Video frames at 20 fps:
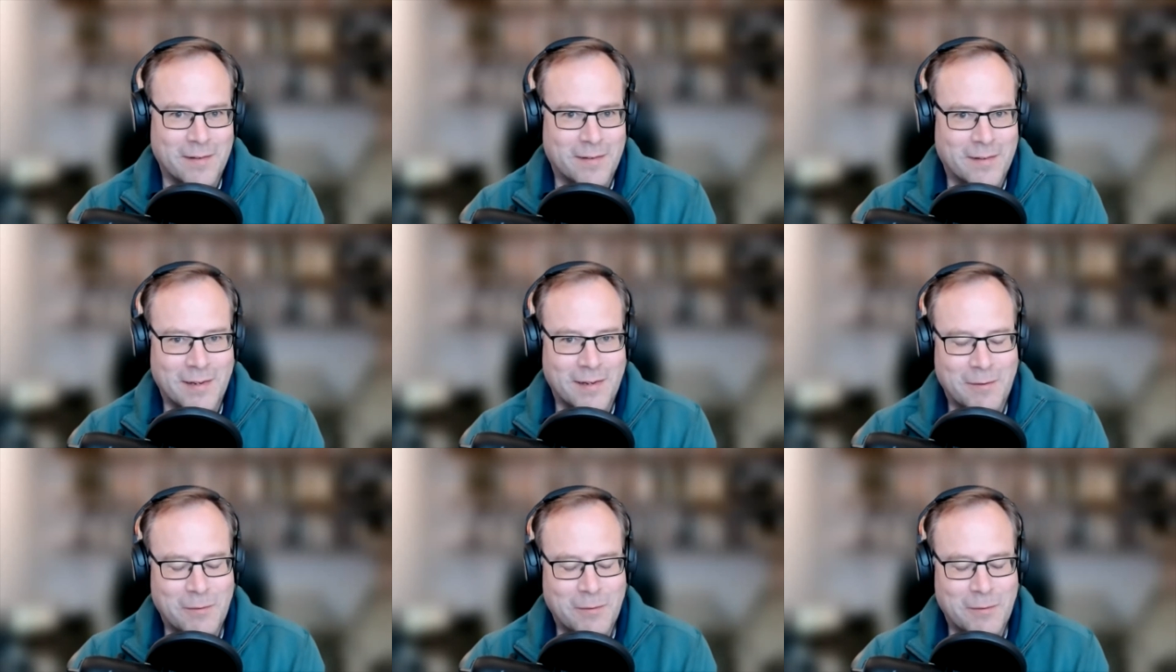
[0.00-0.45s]
and
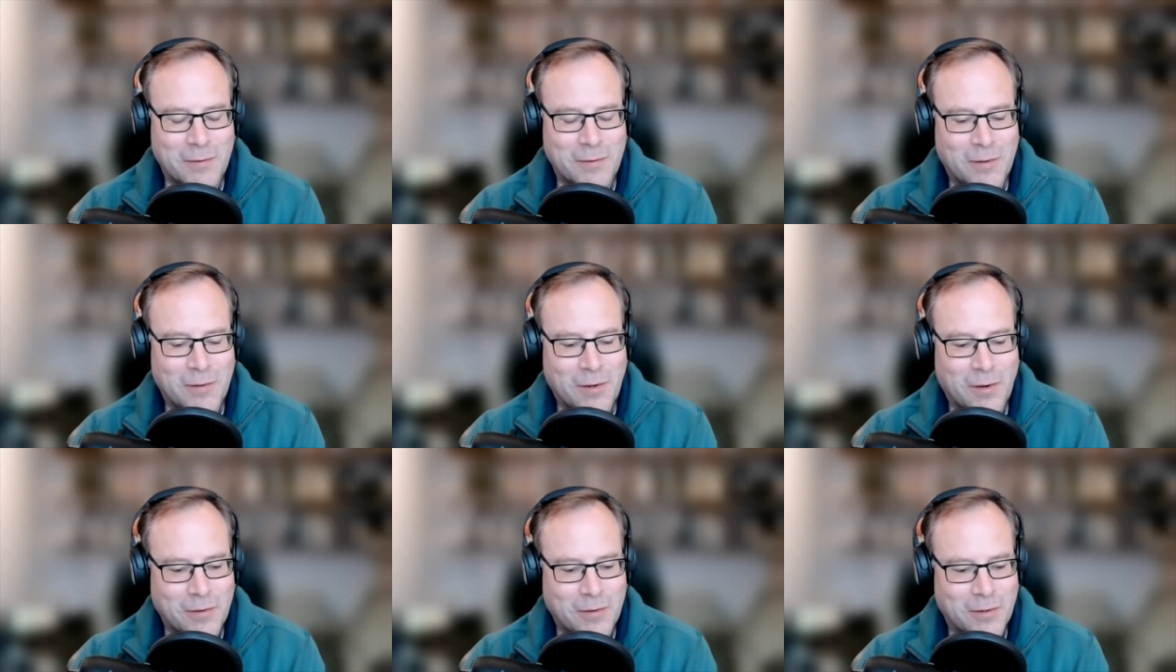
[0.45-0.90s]
it was hot,
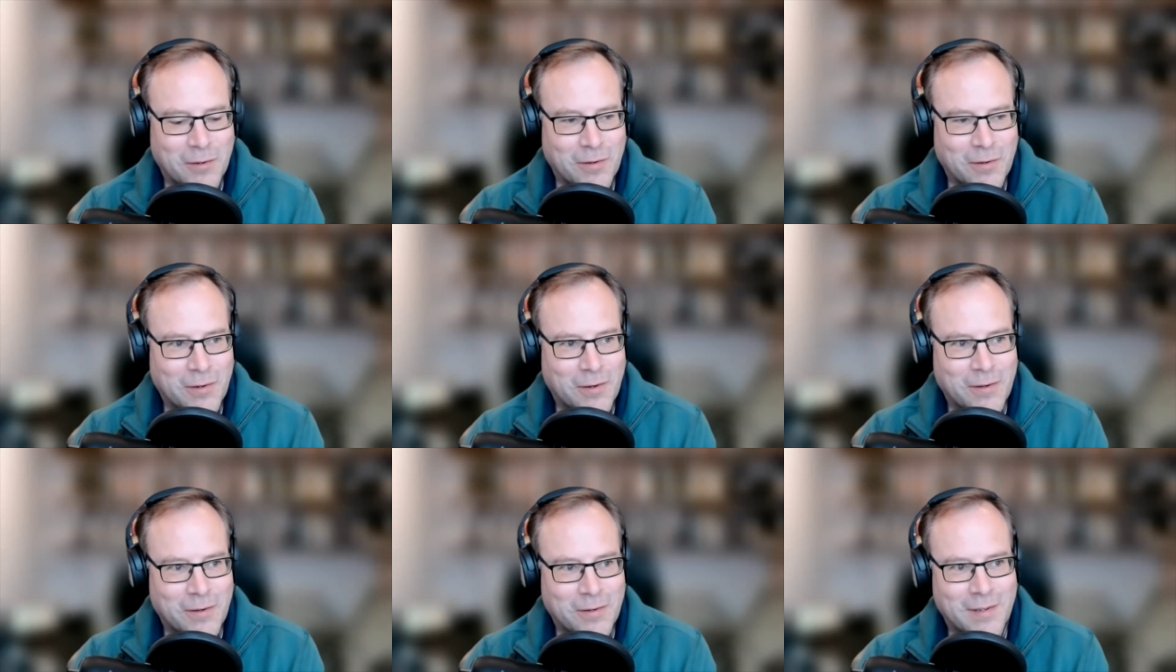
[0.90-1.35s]
hot, hot
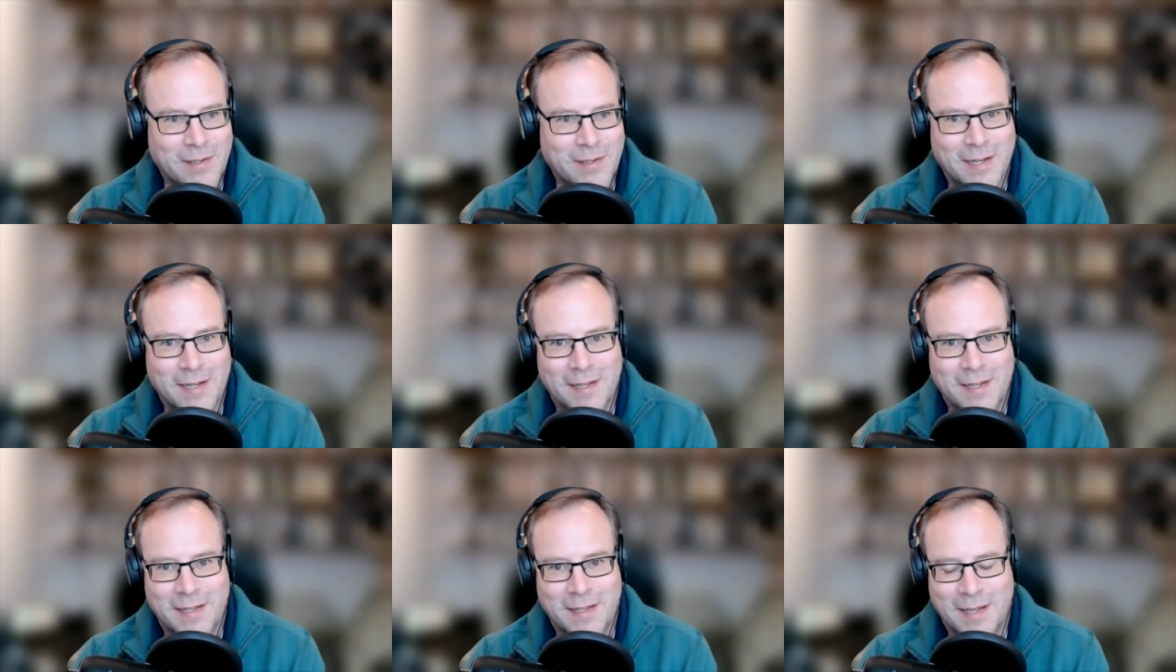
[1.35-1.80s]
at that at
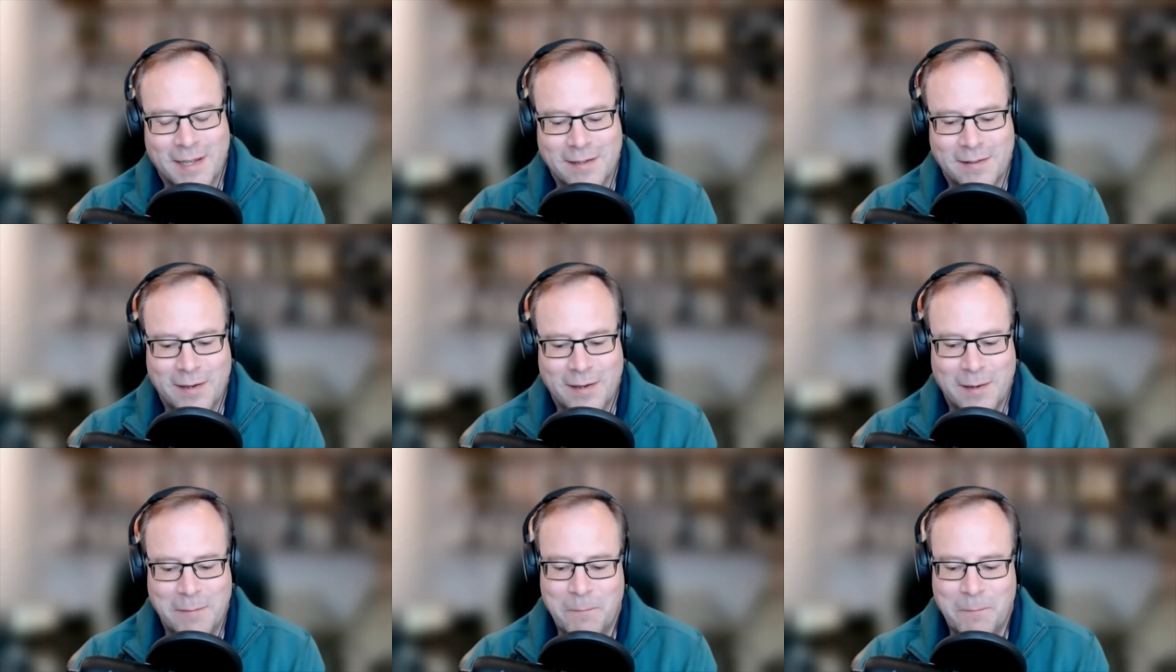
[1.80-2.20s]
that time.